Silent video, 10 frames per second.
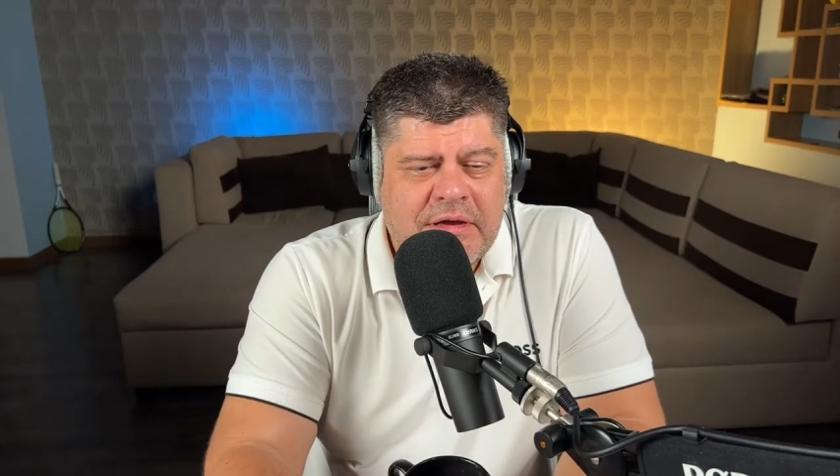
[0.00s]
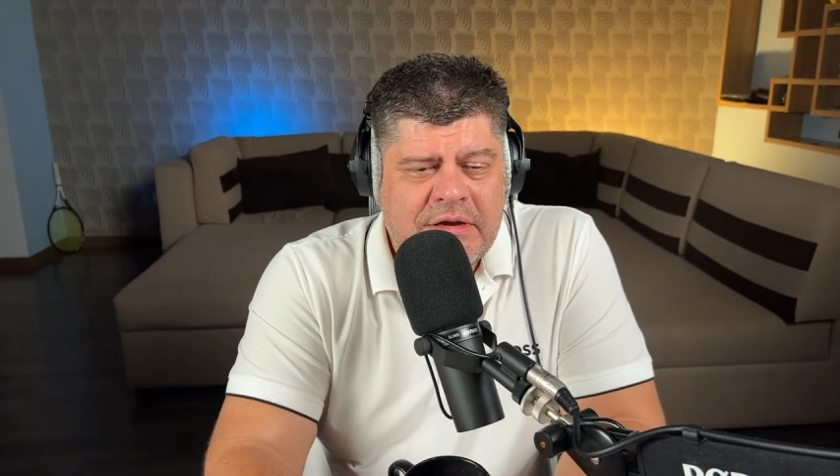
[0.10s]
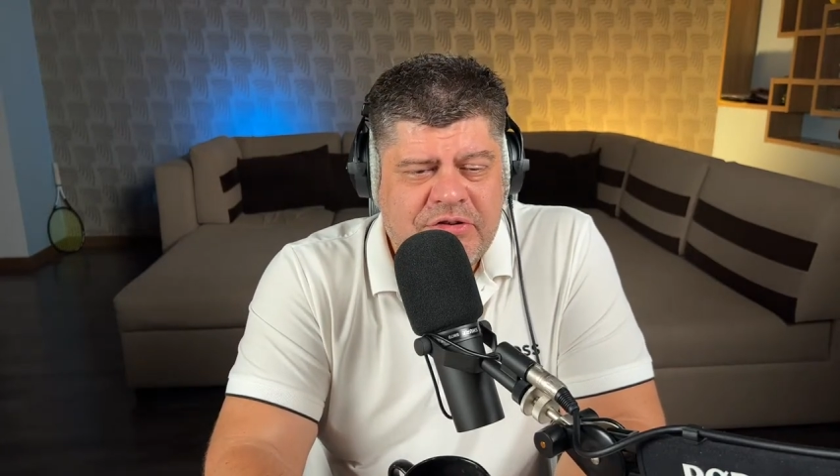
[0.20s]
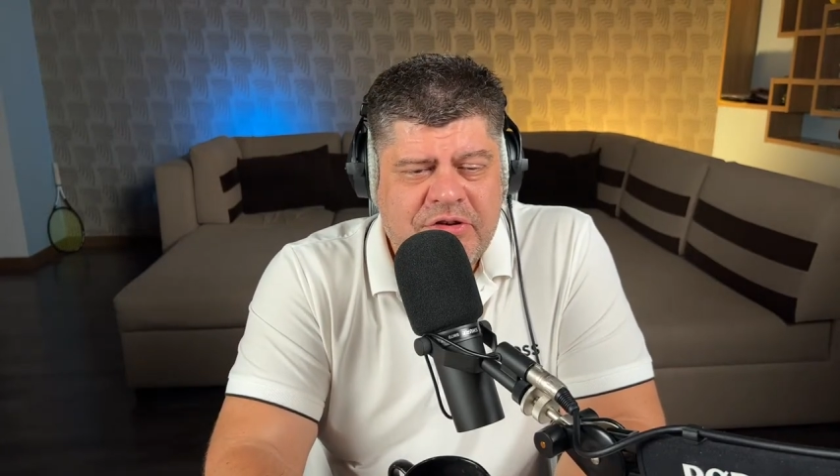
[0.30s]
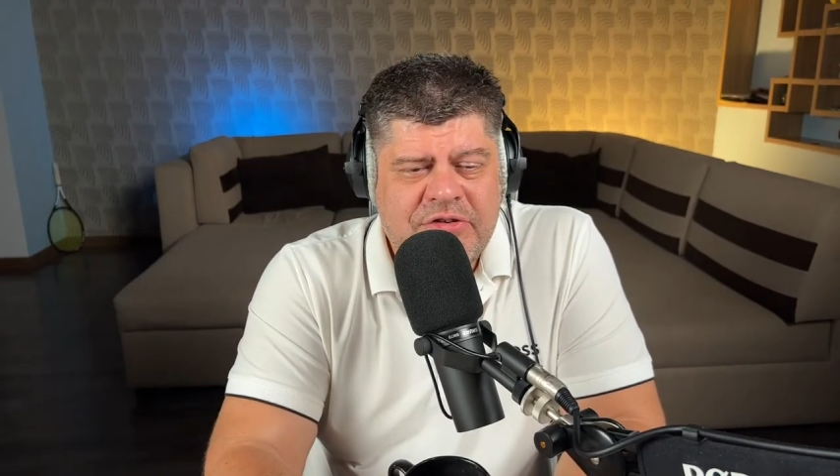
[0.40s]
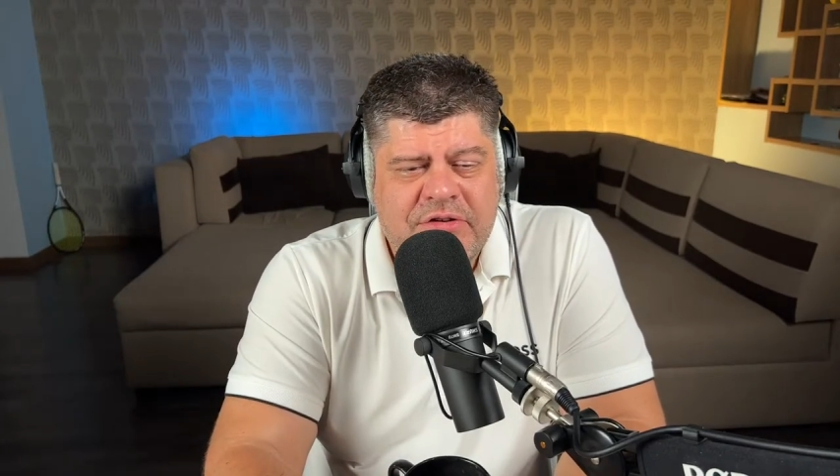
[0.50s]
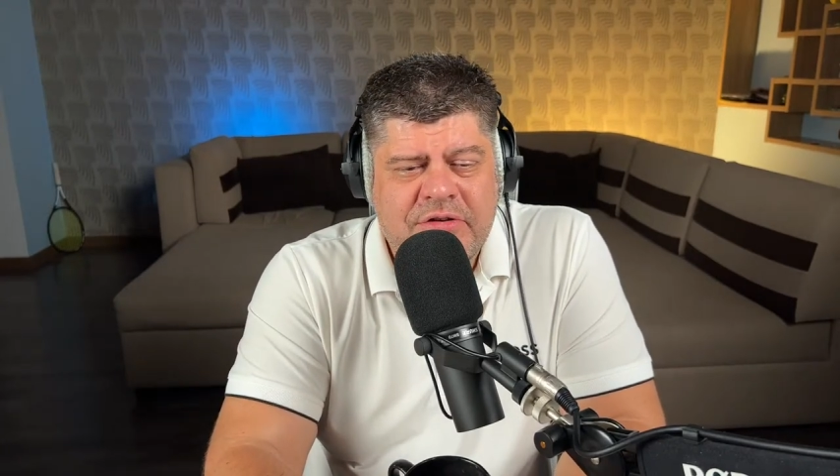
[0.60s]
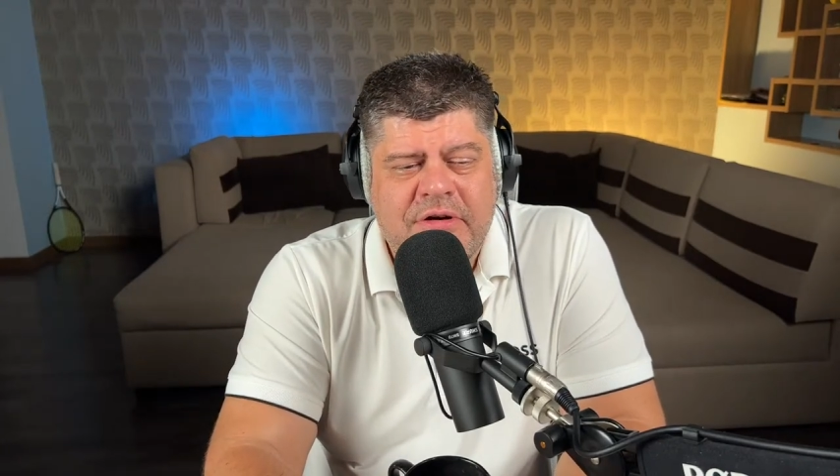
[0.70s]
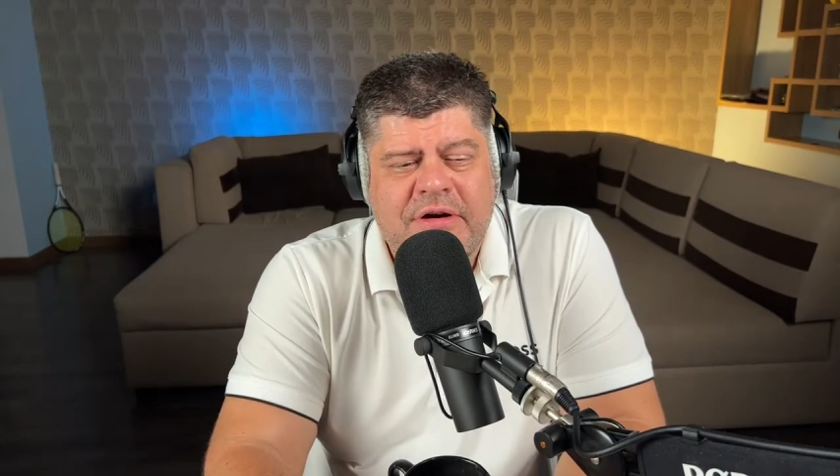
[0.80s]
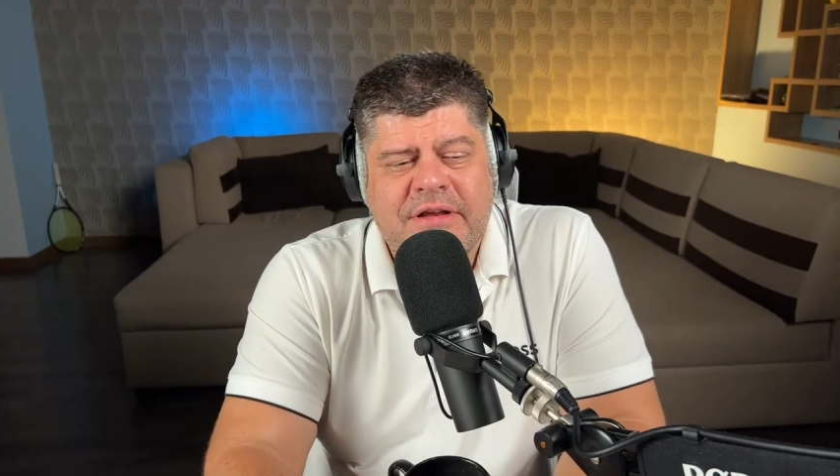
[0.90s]
And Jason
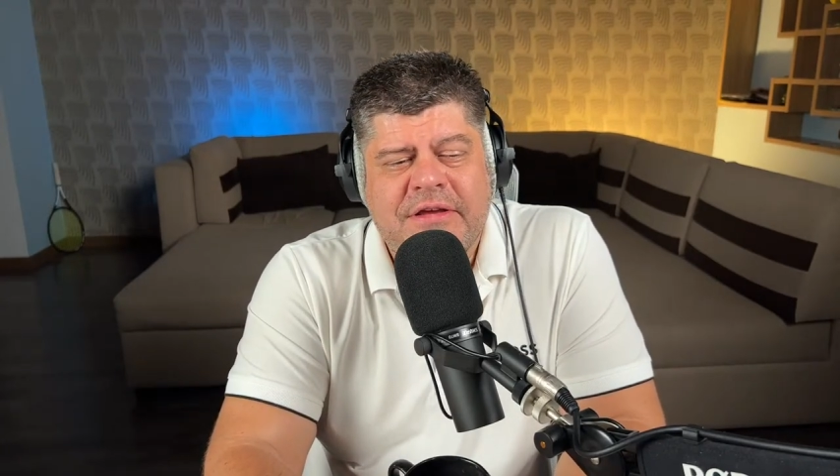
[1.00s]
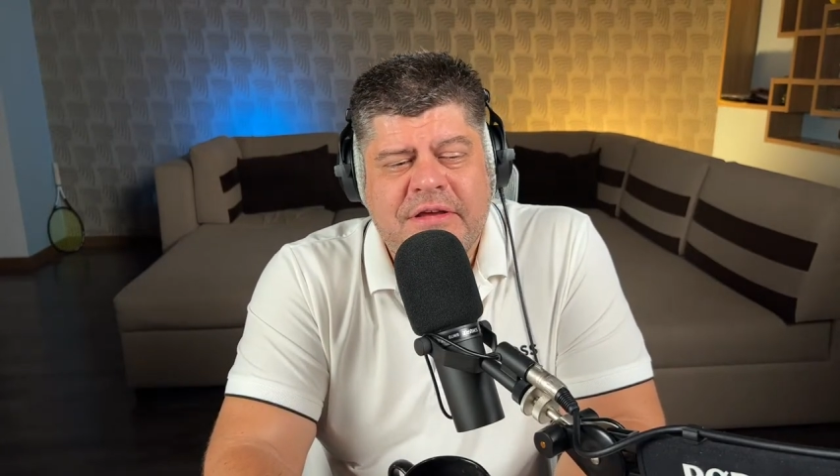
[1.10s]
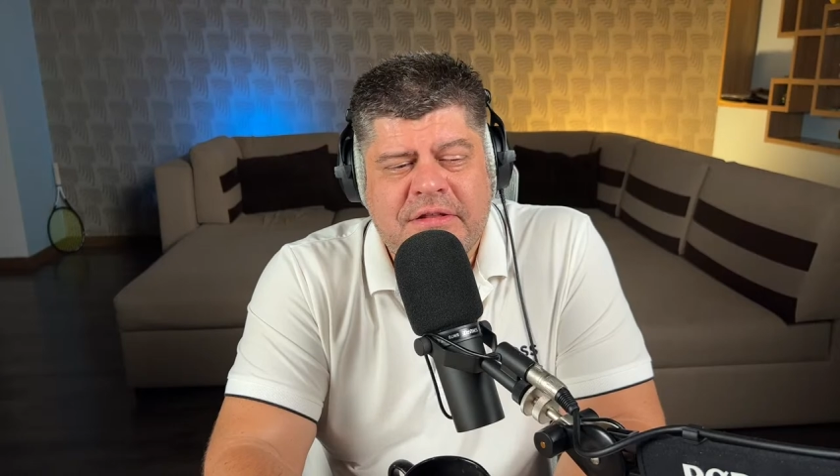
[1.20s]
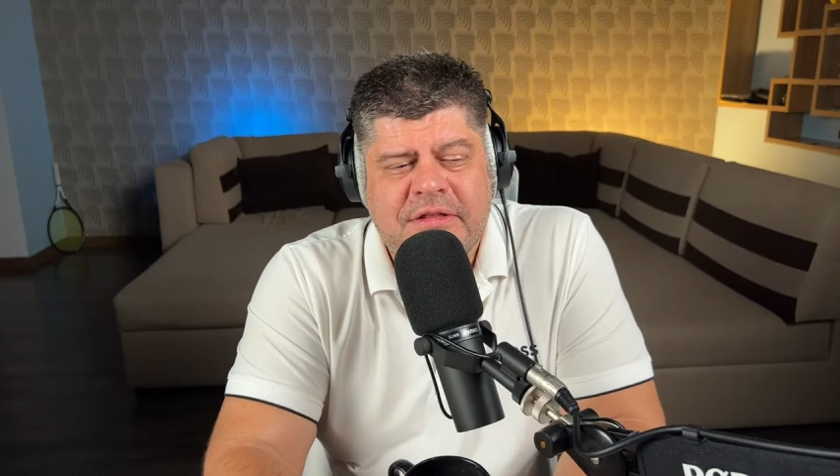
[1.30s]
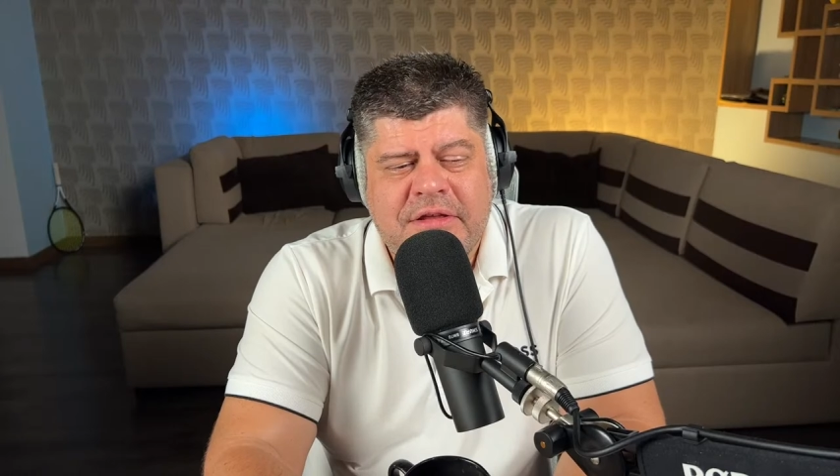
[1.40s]
Carney, again,